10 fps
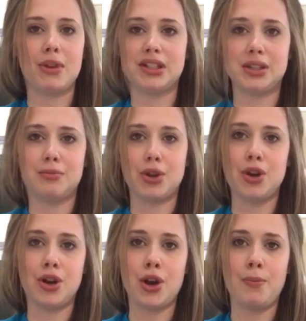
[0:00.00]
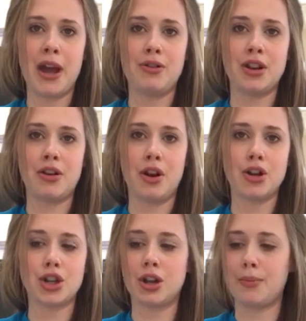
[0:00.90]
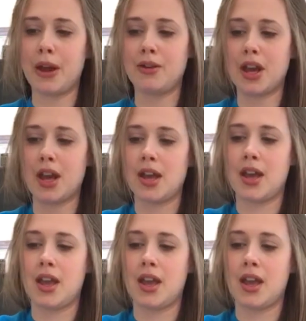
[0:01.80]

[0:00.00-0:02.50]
some cocoa powder or hot chocolate powder,